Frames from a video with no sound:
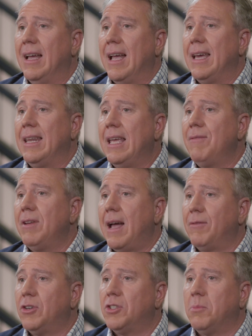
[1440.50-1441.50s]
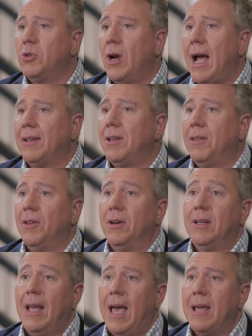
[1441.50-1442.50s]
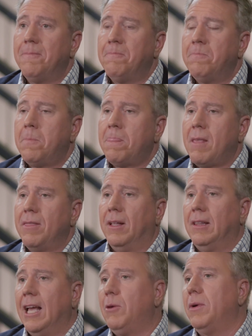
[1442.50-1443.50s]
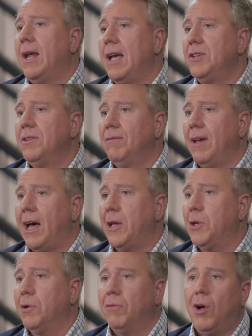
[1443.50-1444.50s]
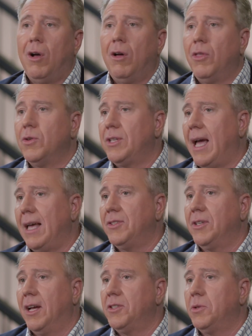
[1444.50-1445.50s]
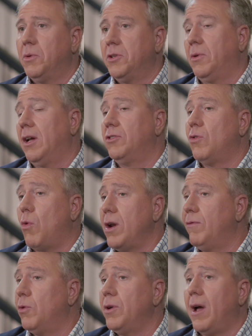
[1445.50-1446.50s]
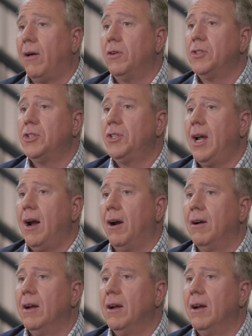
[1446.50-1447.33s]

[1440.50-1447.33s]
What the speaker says: And even after subtracting their debt, the liquidation value of all those assets was around $24 a share.